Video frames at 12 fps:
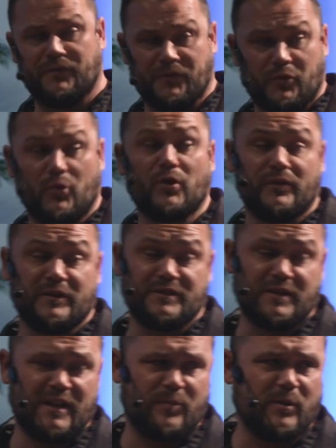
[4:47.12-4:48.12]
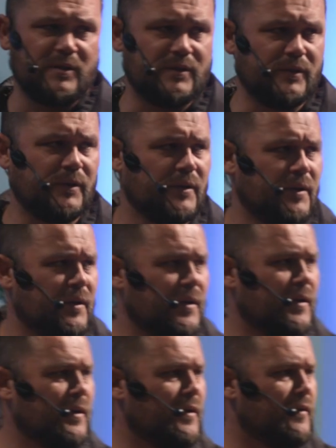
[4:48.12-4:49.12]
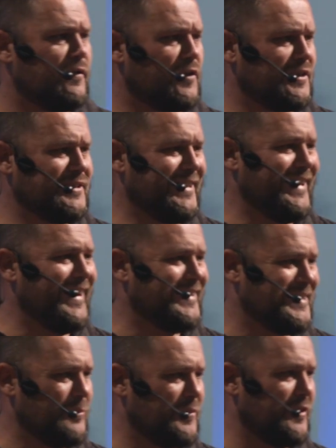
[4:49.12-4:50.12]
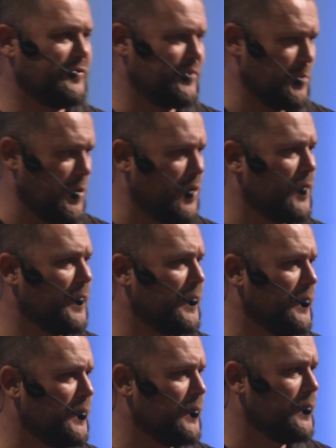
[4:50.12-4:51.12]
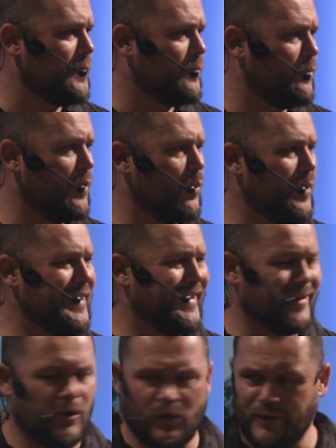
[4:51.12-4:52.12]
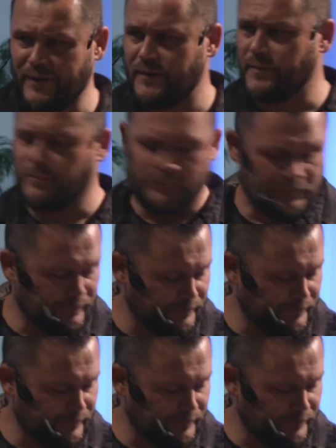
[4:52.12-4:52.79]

for all of us to tap into, for us to get something from God where we can honor him.